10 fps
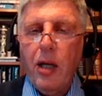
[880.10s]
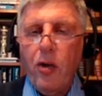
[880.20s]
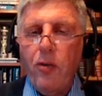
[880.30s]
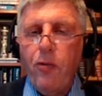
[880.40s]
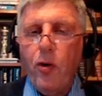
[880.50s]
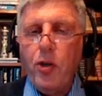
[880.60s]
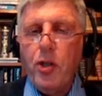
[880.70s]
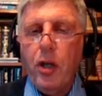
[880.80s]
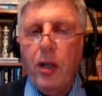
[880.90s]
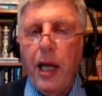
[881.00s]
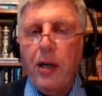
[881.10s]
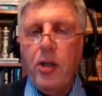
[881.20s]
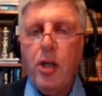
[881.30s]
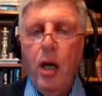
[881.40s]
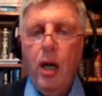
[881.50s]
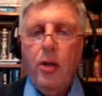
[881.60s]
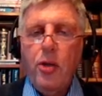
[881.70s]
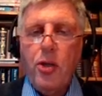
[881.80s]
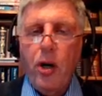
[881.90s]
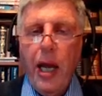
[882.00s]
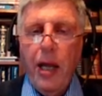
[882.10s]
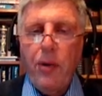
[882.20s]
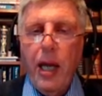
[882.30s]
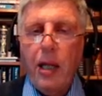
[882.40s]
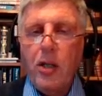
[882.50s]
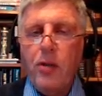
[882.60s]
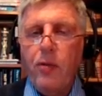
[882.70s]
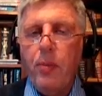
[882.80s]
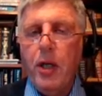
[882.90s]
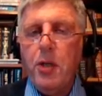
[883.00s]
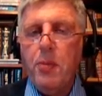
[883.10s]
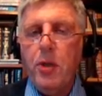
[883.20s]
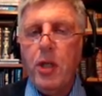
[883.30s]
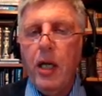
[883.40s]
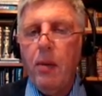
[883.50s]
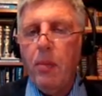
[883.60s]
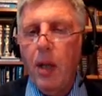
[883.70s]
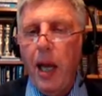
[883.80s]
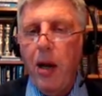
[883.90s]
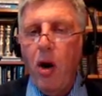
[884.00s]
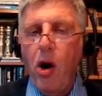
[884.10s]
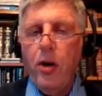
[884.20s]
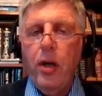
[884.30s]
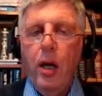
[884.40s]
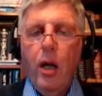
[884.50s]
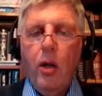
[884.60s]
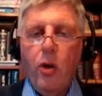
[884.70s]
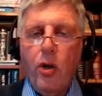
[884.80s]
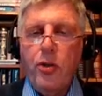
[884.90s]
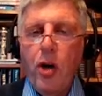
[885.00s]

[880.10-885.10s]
and unfortunate letters to Sir Henry Ellis of the British Museum, Layard, Lord